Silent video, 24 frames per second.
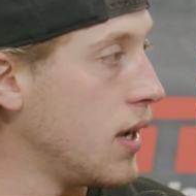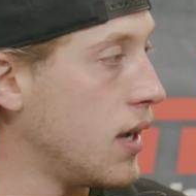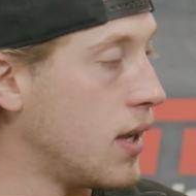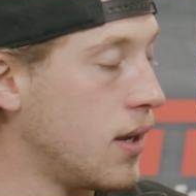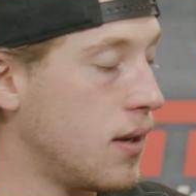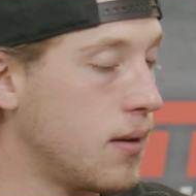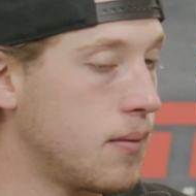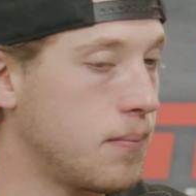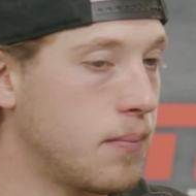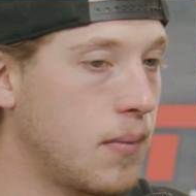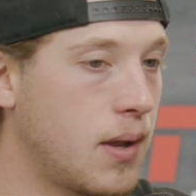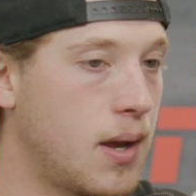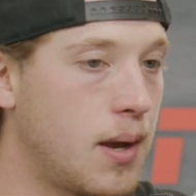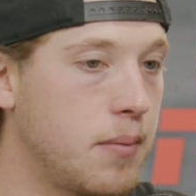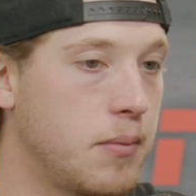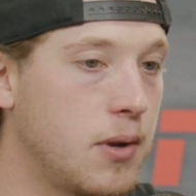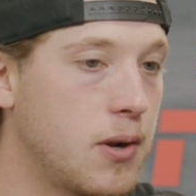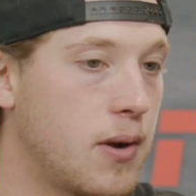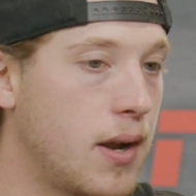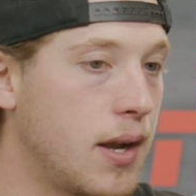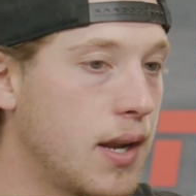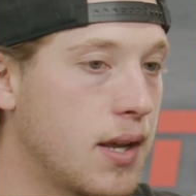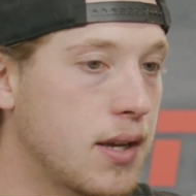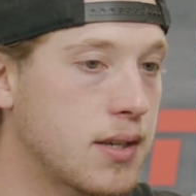And,
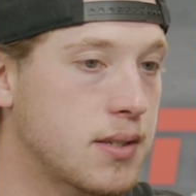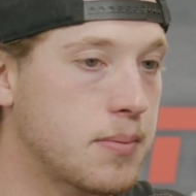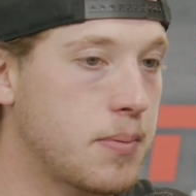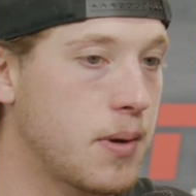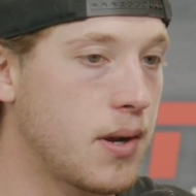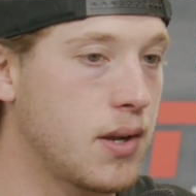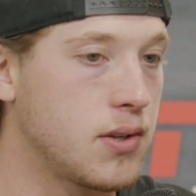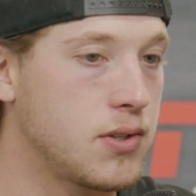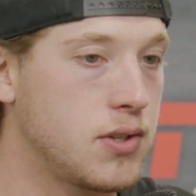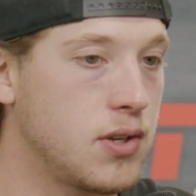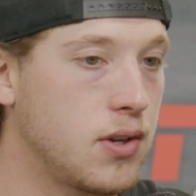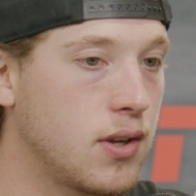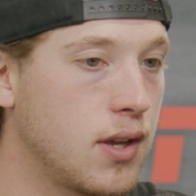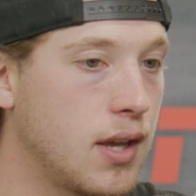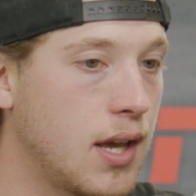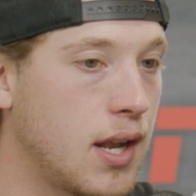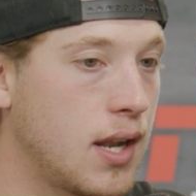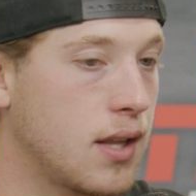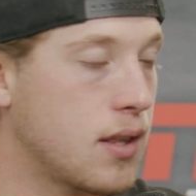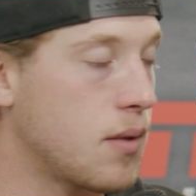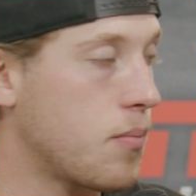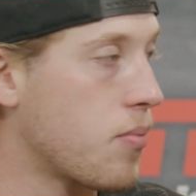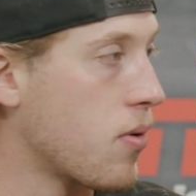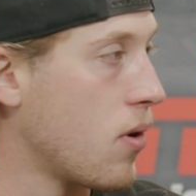any experience you can get
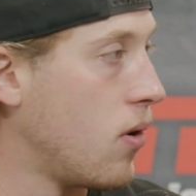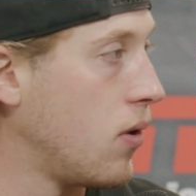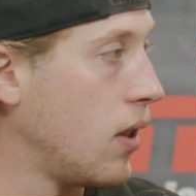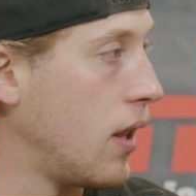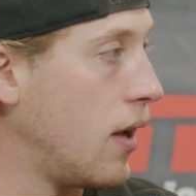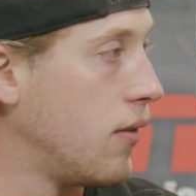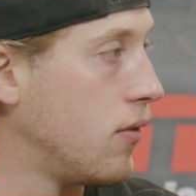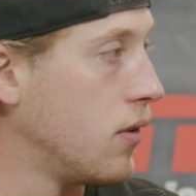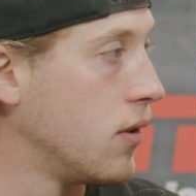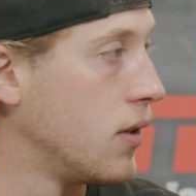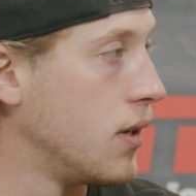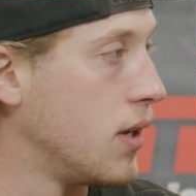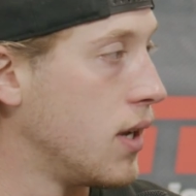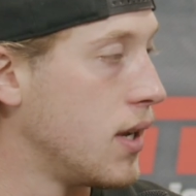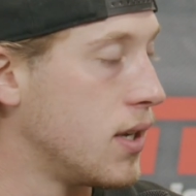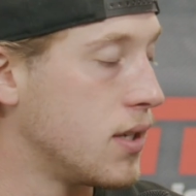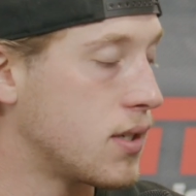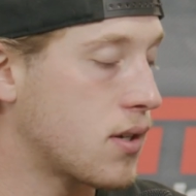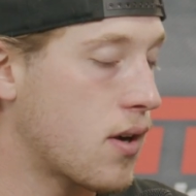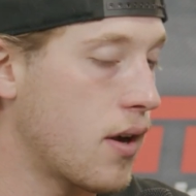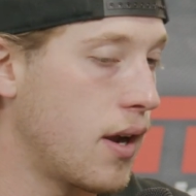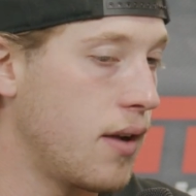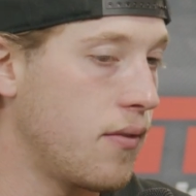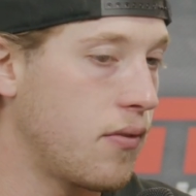at the pro level
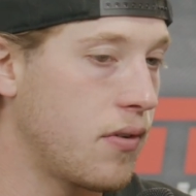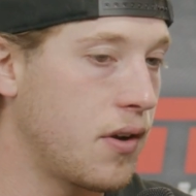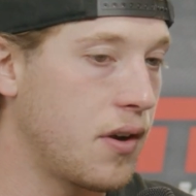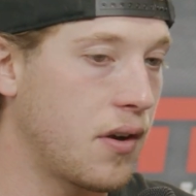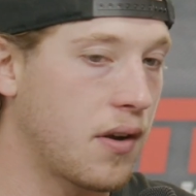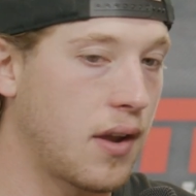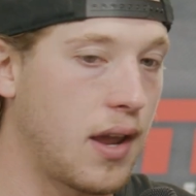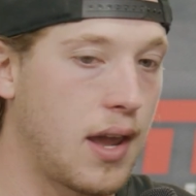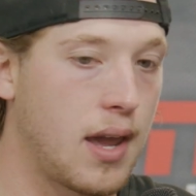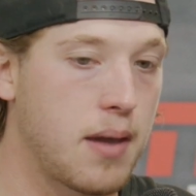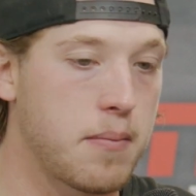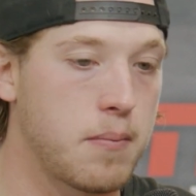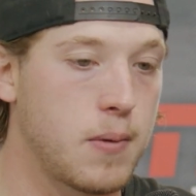is great for your game.